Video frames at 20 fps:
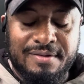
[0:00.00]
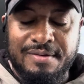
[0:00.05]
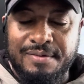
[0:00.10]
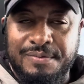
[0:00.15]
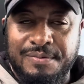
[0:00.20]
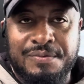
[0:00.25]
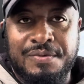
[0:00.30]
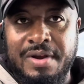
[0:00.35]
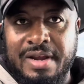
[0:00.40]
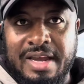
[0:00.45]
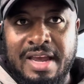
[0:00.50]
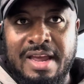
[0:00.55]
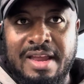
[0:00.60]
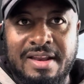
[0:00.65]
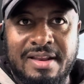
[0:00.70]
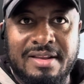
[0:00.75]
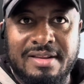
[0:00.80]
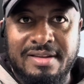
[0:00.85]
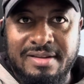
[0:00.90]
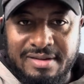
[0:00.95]

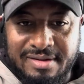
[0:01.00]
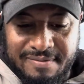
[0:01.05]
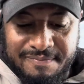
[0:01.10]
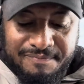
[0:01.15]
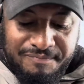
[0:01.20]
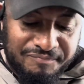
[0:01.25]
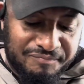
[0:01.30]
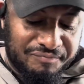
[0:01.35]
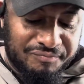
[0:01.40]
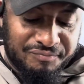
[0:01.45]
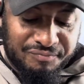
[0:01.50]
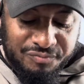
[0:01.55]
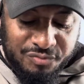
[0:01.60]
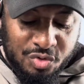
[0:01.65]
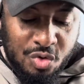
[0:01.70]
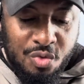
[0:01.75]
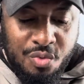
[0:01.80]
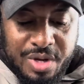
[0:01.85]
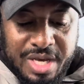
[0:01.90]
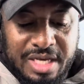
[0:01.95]
freaking
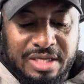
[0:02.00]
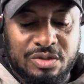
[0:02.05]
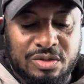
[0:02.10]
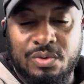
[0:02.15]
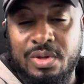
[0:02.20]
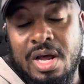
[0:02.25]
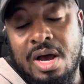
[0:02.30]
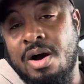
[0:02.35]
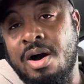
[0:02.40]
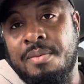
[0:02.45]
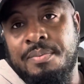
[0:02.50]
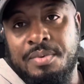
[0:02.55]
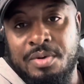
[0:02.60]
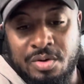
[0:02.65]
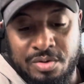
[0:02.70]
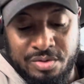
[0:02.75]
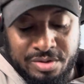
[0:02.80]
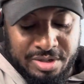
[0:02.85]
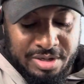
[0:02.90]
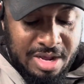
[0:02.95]
2 weeks without
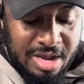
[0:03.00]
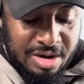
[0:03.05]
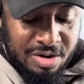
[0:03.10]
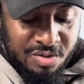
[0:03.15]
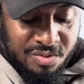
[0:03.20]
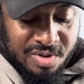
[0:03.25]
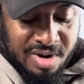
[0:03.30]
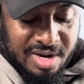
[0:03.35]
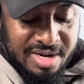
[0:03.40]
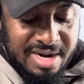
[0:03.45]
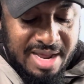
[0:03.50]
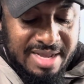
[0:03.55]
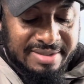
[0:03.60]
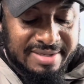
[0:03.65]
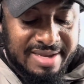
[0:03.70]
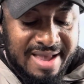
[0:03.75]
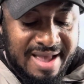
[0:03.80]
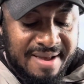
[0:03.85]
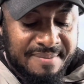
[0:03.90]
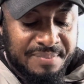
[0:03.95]
uploading. I don't want that
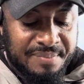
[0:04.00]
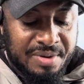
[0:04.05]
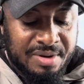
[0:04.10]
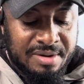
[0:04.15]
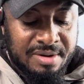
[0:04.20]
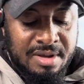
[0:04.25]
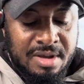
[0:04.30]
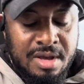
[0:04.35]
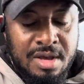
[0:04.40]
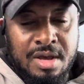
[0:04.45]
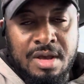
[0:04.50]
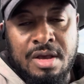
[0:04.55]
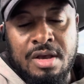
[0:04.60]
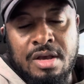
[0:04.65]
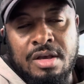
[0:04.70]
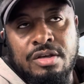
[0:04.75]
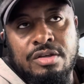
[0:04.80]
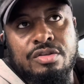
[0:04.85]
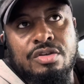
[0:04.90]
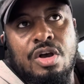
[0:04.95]
to happen.
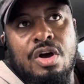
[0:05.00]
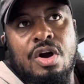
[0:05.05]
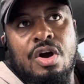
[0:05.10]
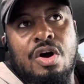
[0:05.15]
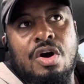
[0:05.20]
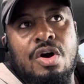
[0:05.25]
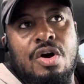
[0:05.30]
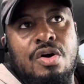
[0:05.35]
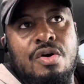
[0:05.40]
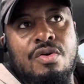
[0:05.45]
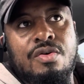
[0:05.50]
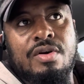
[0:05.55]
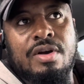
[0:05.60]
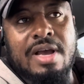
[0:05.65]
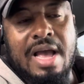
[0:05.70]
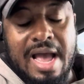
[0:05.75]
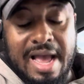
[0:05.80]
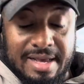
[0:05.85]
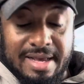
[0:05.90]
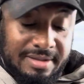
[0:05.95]
So,
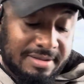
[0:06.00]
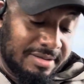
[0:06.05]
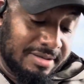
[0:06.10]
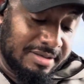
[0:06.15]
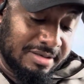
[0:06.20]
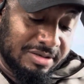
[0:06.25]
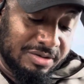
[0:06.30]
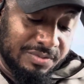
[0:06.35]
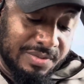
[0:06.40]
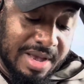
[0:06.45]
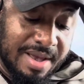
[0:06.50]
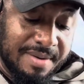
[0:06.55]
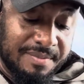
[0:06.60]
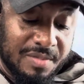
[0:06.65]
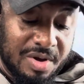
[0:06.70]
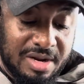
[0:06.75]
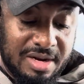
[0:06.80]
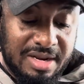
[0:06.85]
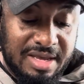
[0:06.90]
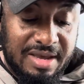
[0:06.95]
guys, where I'm
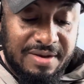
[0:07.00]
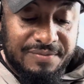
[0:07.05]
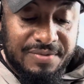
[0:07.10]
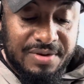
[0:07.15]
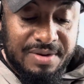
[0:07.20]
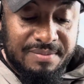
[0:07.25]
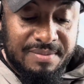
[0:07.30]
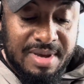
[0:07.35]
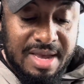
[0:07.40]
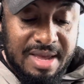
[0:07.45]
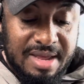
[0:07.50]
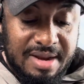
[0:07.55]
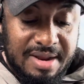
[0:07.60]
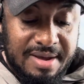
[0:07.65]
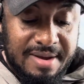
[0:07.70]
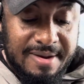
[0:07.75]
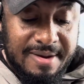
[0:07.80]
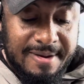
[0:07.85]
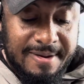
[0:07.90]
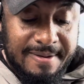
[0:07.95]
going to leave it, man.
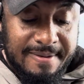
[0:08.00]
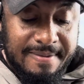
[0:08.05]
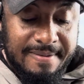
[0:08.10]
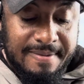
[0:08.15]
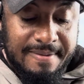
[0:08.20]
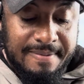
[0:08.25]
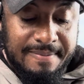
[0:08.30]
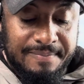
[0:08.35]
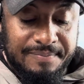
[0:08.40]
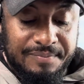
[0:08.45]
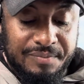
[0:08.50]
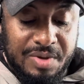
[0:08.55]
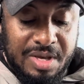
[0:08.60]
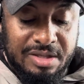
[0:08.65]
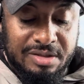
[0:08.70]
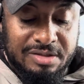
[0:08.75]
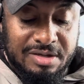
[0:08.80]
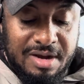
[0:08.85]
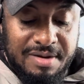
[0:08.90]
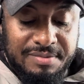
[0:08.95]

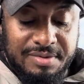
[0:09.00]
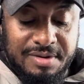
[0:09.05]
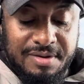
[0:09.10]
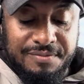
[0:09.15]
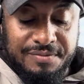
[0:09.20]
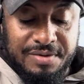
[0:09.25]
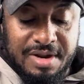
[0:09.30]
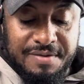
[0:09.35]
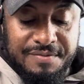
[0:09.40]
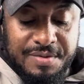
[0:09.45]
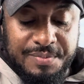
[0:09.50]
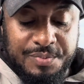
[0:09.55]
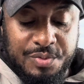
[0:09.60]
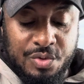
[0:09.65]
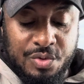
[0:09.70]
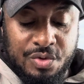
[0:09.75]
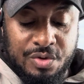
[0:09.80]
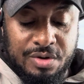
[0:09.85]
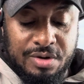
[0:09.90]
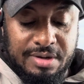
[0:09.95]
In terms of
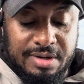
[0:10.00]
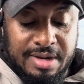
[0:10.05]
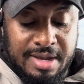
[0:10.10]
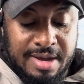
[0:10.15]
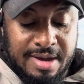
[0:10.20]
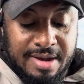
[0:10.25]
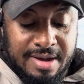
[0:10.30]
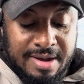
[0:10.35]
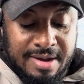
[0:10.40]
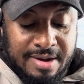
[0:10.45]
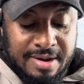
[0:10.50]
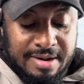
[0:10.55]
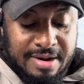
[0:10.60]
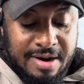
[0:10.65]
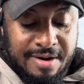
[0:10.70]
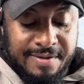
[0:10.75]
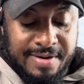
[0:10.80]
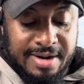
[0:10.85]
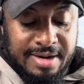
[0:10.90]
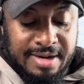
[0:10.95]
Liverpool, they are
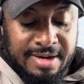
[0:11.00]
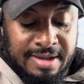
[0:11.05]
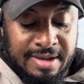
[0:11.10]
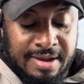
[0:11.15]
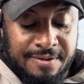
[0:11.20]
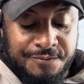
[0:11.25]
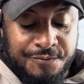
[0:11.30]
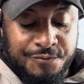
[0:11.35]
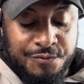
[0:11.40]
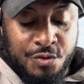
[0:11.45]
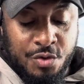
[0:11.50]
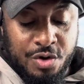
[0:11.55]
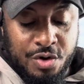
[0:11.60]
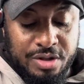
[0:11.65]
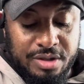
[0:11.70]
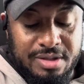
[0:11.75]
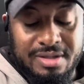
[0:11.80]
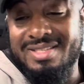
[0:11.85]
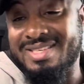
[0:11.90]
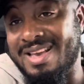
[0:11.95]
currently
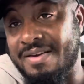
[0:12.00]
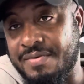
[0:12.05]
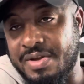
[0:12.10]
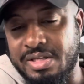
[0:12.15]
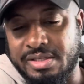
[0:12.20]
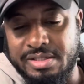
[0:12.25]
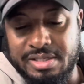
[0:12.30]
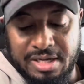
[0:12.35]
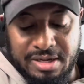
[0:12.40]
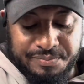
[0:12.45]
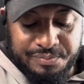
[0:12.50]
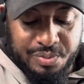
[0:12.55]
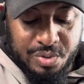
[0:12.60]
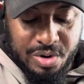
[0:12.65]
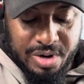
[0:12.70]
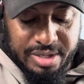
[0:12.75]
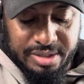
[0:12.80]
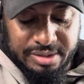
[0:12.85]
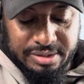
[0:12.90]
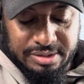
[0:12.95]
fourth, 17
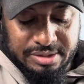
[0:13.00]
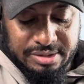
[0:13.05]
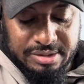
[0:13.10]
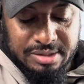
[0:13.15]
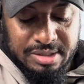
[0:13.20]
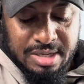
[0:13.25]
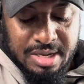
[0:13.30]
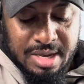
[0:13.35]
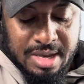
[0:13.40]
points.